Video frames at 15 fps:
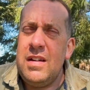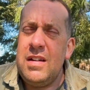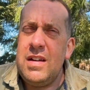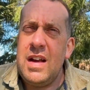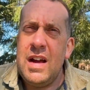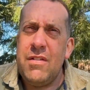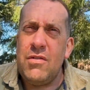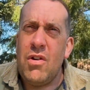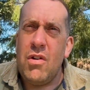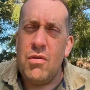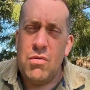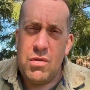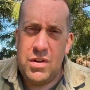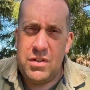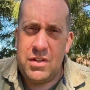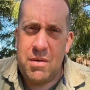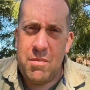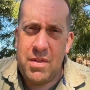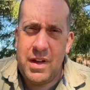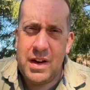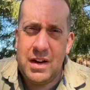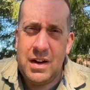if God orders
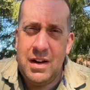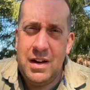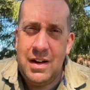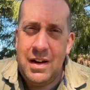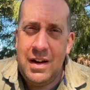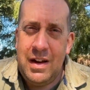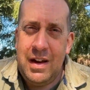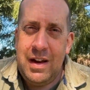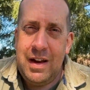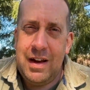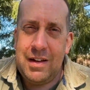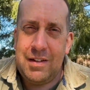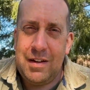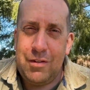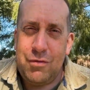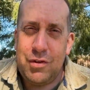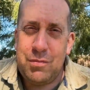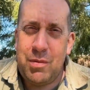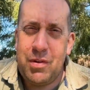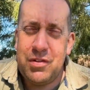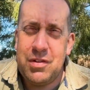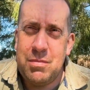something, it's his
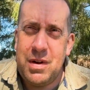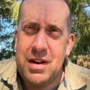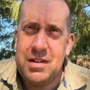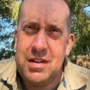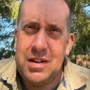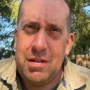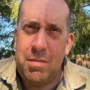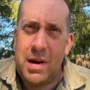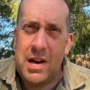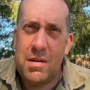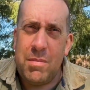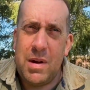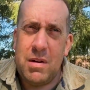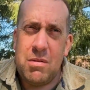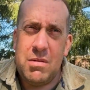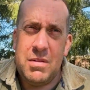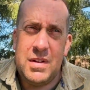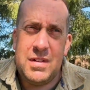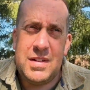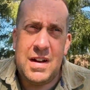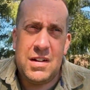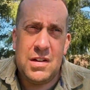responsibility to pay the bill.
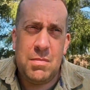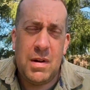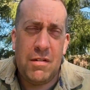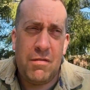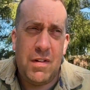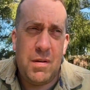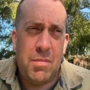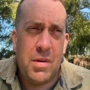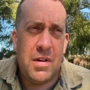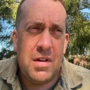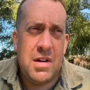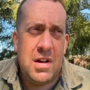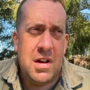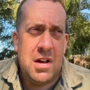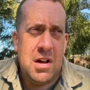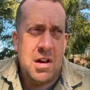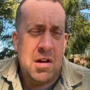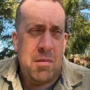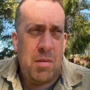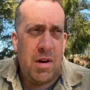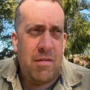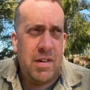It sounds a bit flippant,
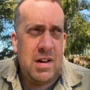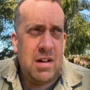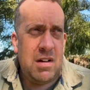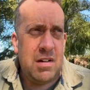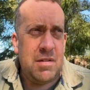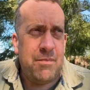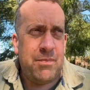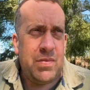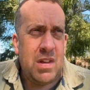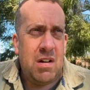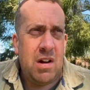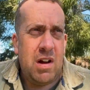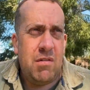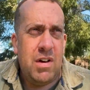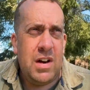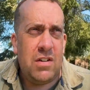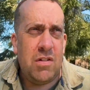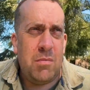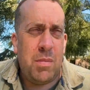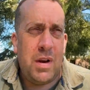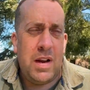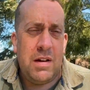but I think I really
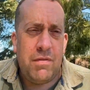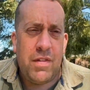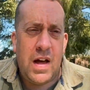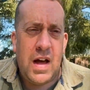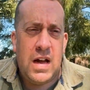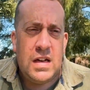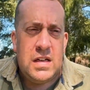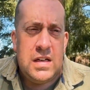do believe that.